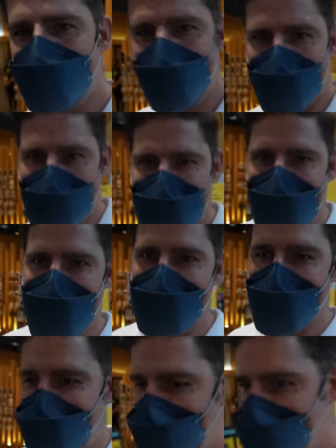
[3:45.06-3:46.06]
just the
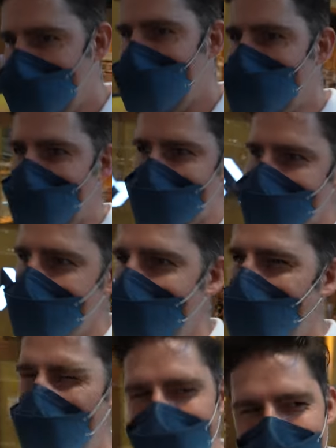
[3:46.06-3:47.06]
thing I need, that
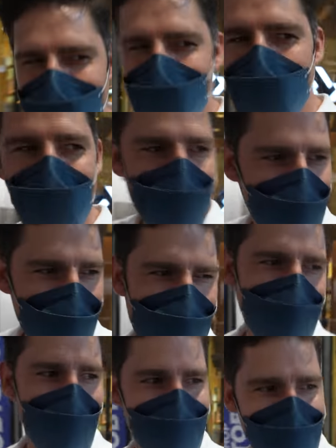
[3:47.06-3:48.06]
extra little bit of
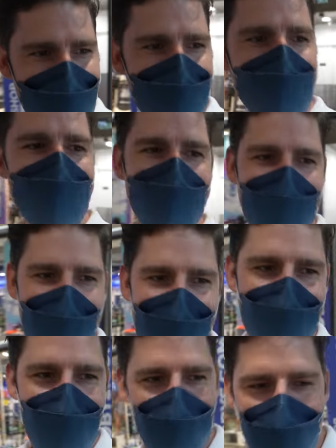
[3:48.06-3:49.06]
motivation
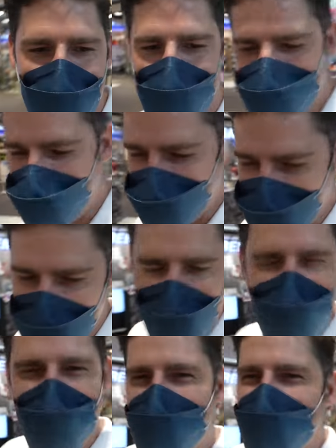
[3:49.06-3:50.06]
to work out at the
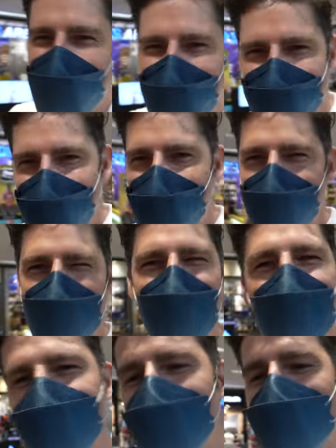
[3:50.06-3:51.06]
gym when you have like
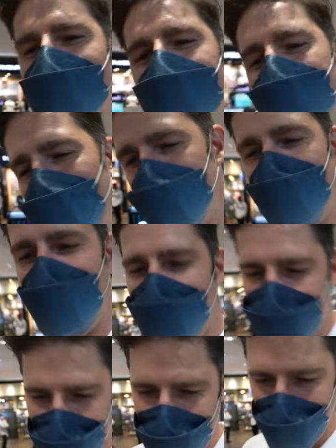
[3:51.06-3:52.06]
music pumping
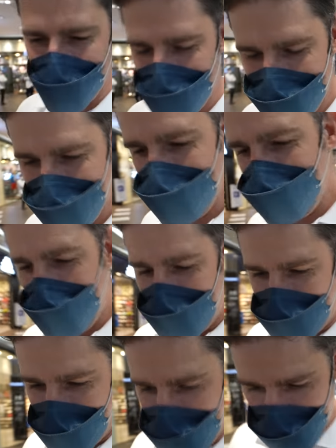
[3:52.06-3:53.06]
through your
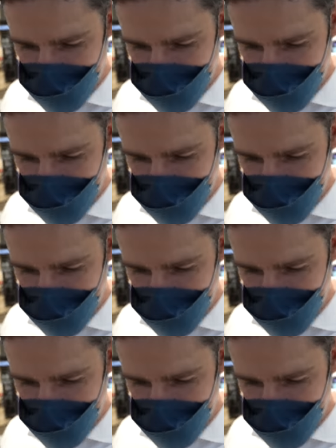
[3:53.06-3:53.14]
high